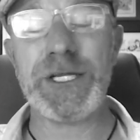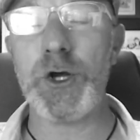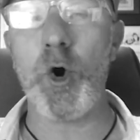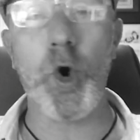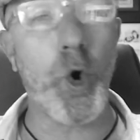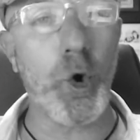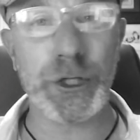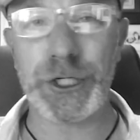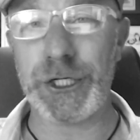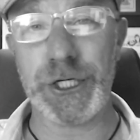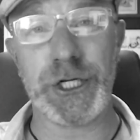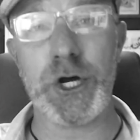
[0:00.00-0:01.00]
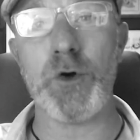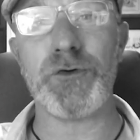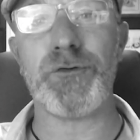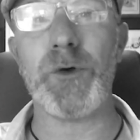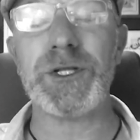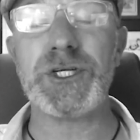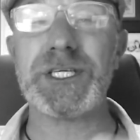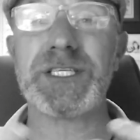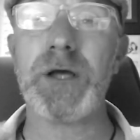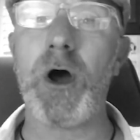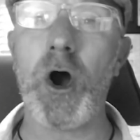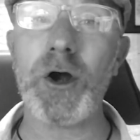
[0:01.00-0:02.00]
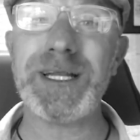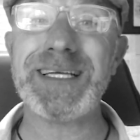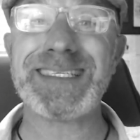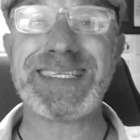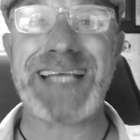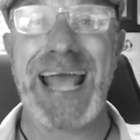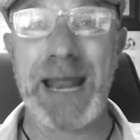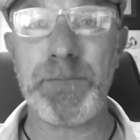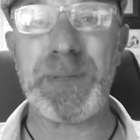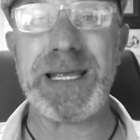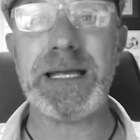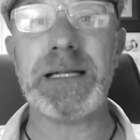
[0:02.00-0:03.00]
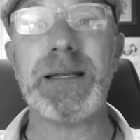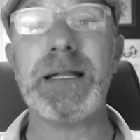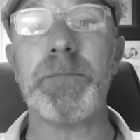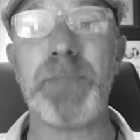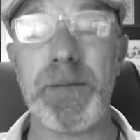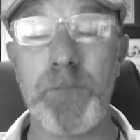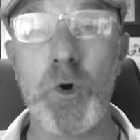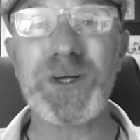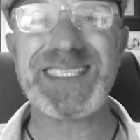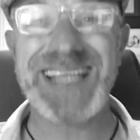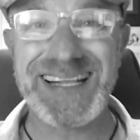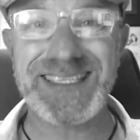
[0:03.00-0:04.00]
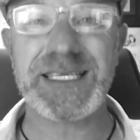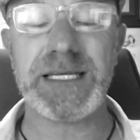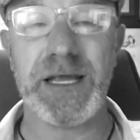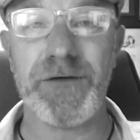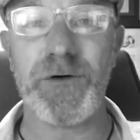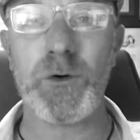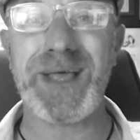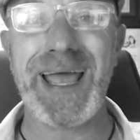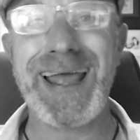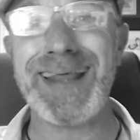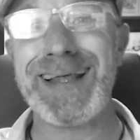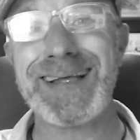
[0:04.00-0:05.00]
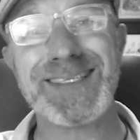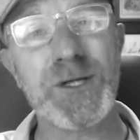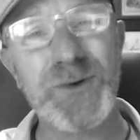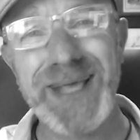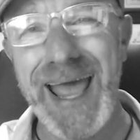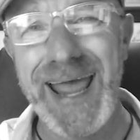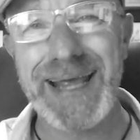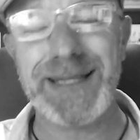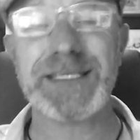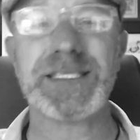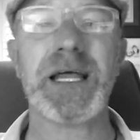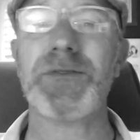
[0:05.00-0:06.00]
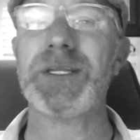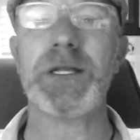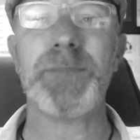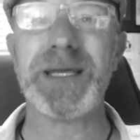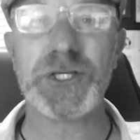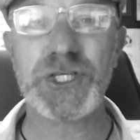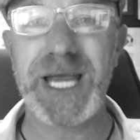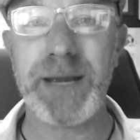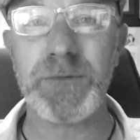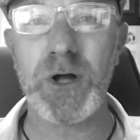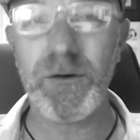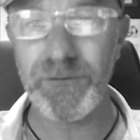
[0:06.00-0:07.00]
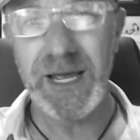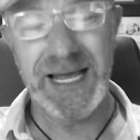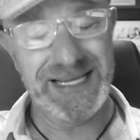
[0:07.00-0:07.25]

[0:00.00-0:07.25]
You're all going to go through it. Just artists can be a little bit more sensitive, okay? And that's okay. And there's nothing to be ashamed of.